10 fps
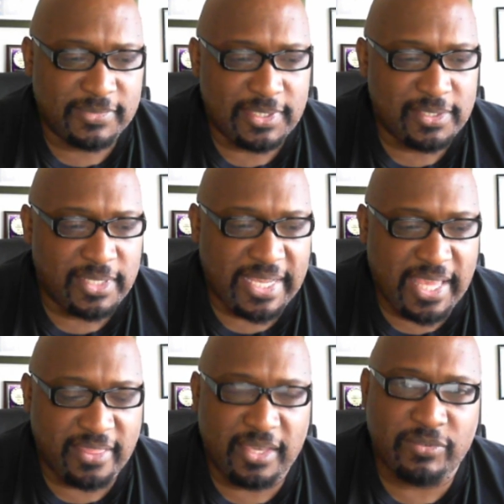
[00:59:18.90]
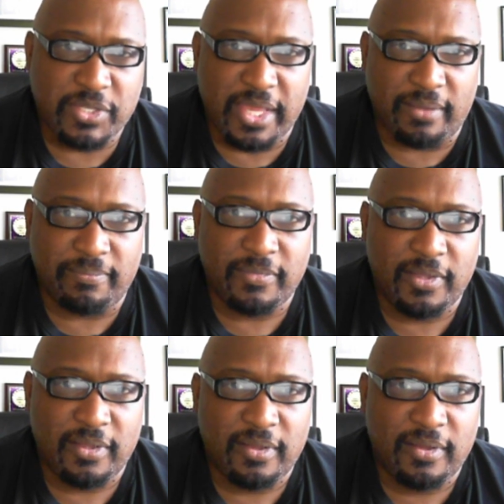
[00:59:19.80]
And I can't think of his name.
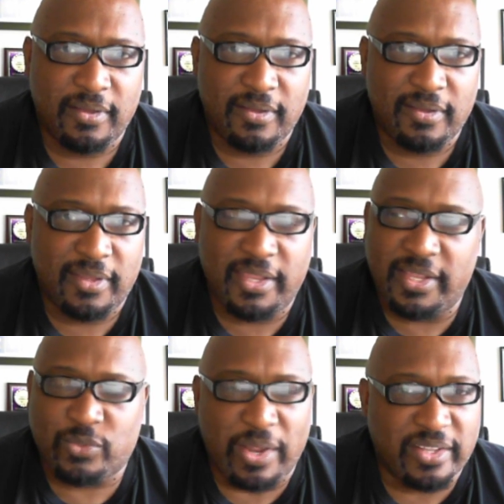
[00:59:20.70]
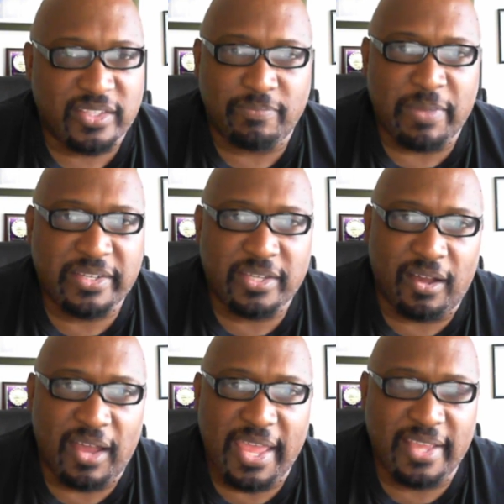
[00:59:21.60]
And it's right on the tip of my
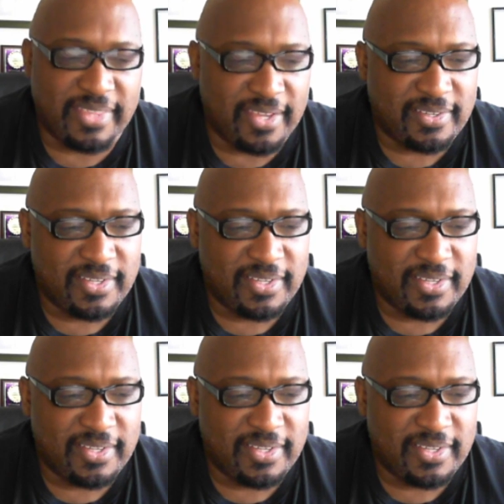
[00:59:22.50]
tongue. I hate that.